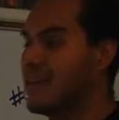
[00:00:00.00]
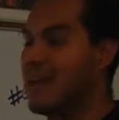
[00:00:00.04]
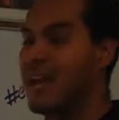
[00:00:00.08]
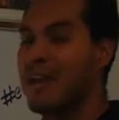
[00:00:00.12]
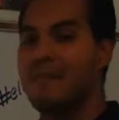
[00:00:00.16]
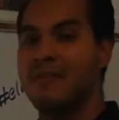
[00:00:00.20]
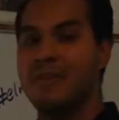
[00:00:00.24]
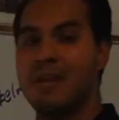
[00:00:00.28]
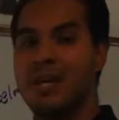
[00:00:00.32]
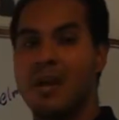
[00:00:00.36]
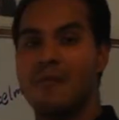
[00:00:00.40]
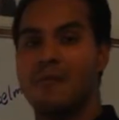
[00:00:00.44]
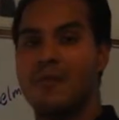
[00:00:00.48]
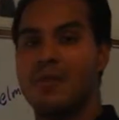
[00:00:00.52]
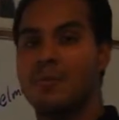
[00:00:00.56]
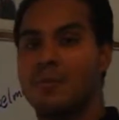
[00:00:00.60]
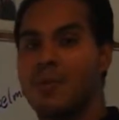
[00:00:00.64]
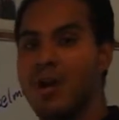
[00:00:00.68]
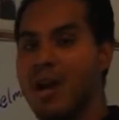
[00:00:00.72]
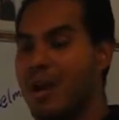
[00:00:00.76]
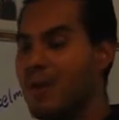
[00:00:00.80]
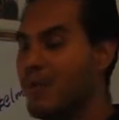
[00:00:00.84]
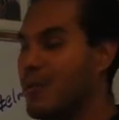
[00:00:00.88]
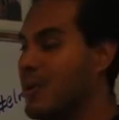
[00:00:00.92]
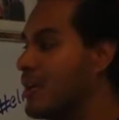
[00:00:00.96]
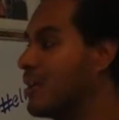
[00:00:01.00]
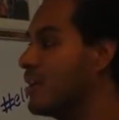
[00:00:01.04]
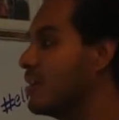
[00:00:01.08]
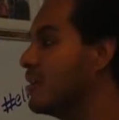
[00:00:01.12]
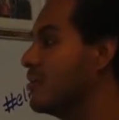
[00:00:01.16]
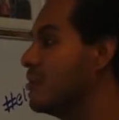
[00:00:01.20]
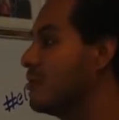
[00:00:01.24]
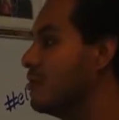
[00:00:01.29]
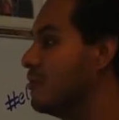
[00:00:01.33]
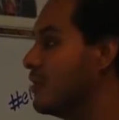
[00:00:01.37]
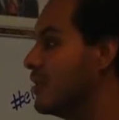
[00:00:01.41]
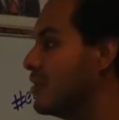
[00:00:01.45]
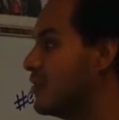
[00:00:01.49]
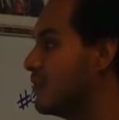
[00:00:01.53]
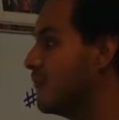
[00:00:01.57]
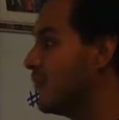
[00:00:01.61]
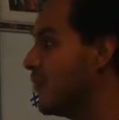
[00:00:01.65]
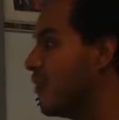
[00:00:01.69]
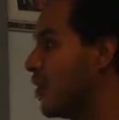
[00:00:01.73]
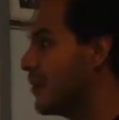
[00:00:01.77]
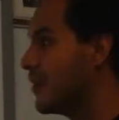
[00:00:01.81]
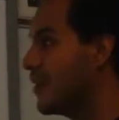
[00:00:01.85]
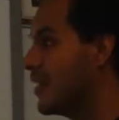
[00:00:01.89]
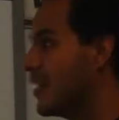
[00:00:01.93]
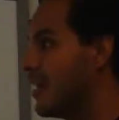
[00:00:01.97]
Now, I haven't covered where we're going to do this
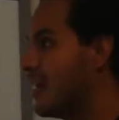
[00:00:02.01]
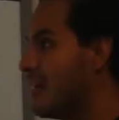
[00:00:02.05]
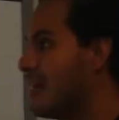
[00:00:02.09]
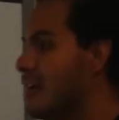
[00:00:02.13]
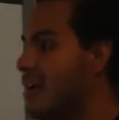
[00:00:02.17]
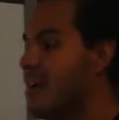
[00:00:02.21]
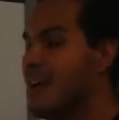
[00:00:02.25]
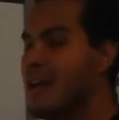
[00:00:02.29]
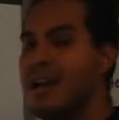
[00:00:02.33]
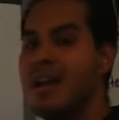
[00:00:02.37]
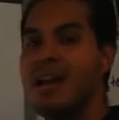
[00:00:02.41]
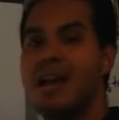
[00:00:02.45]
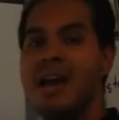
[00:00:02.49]
formula.